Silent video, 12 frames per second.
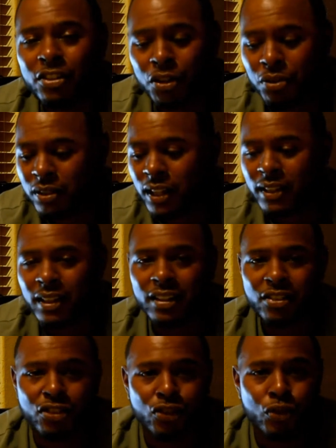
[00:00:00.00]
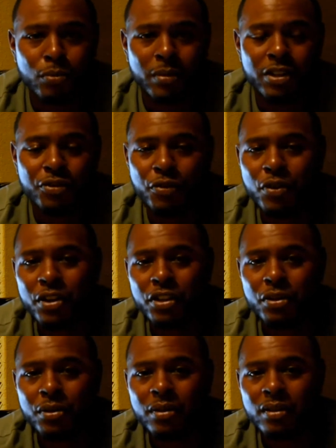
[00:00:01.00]
don't think that it's too much for
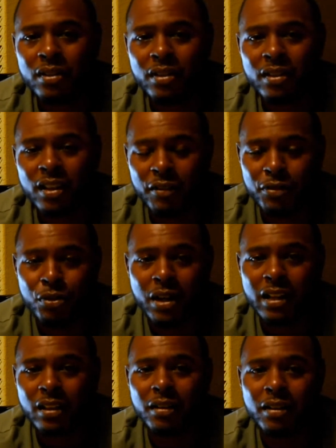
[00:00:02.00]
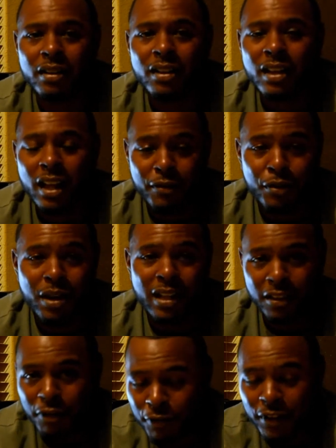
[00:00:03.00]
you. If you got
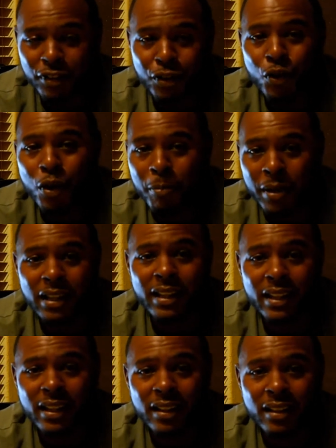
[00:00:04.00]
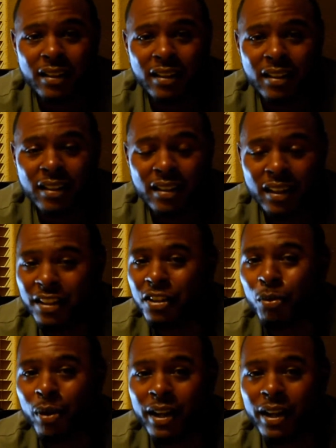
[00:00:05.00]
the physical ability and you're